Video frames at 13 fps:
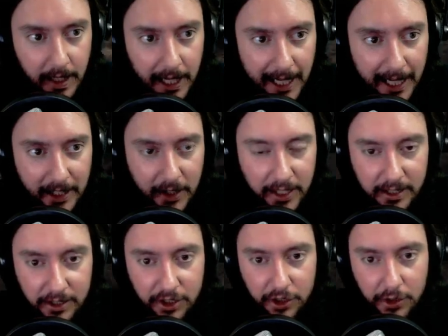I couldn't
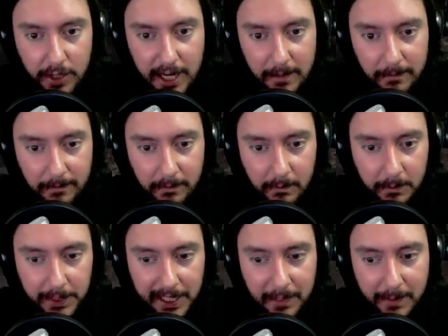stream,
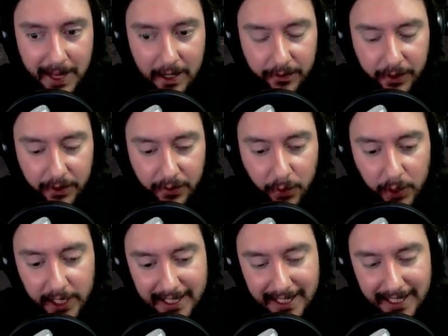play Battlefield 4
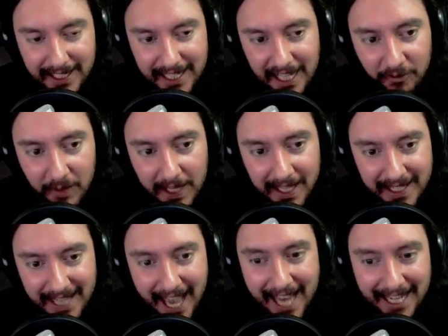at 60
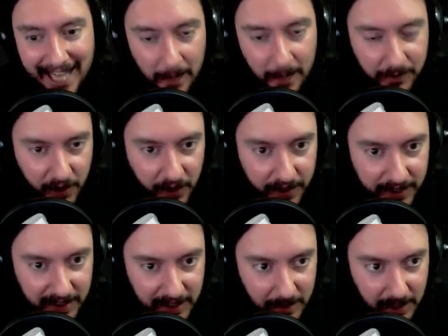FPS and capture all at the
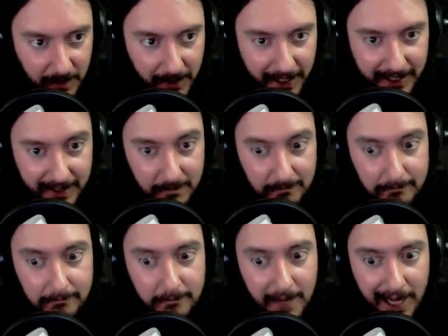same time. I got
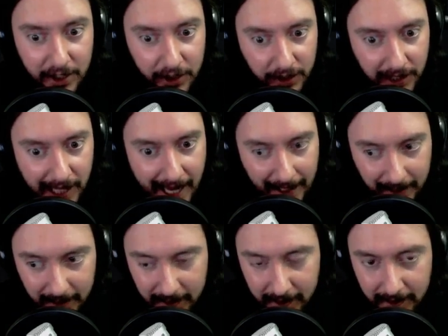some major
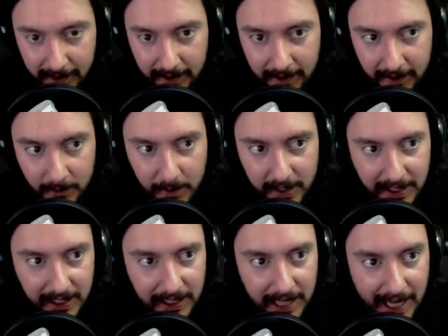lag.
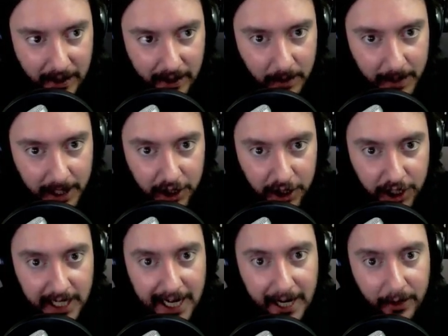Basically lagged all my
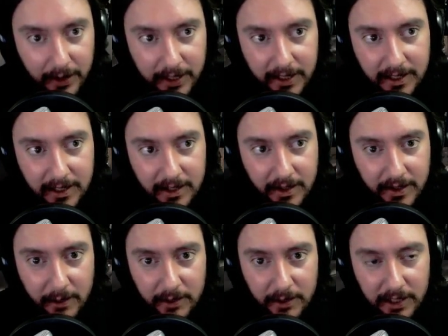shit out. So
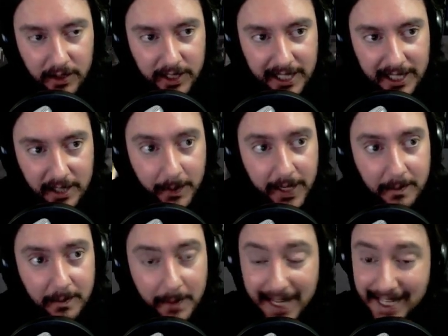that was a little intense, but
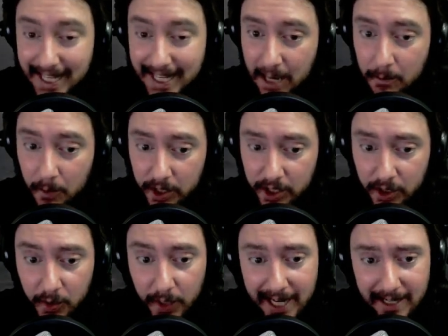Bandicam worked
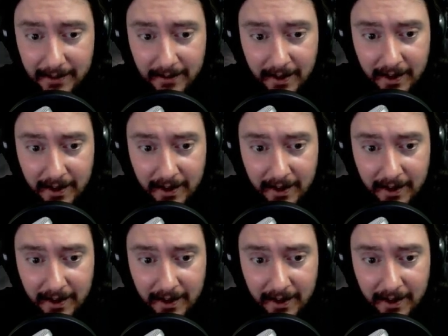great.